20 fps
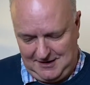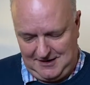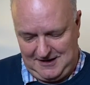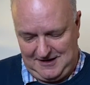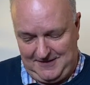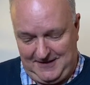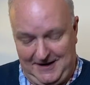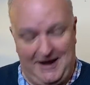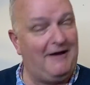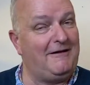
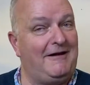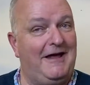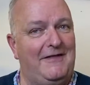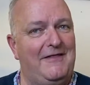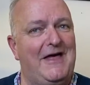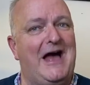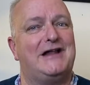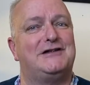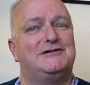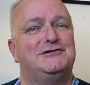and they go like
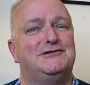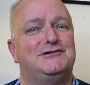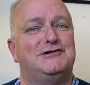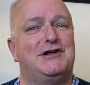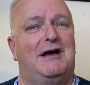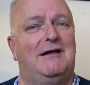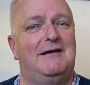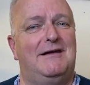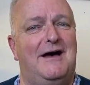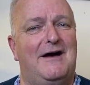that and
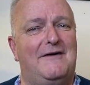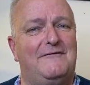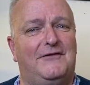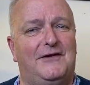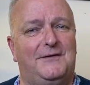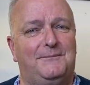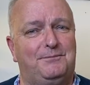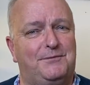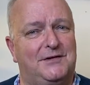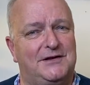start
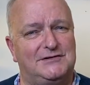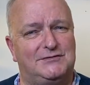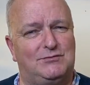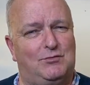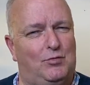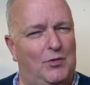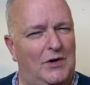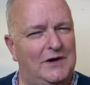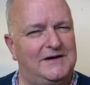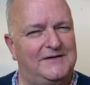laughing. It's
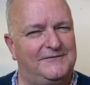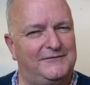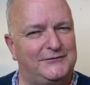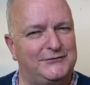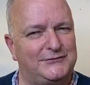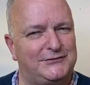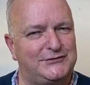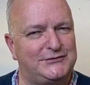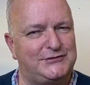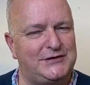
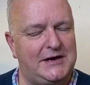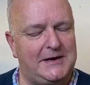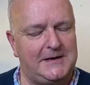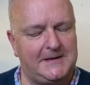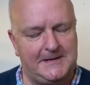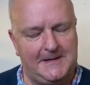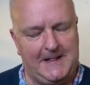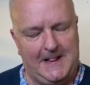wonderful to see.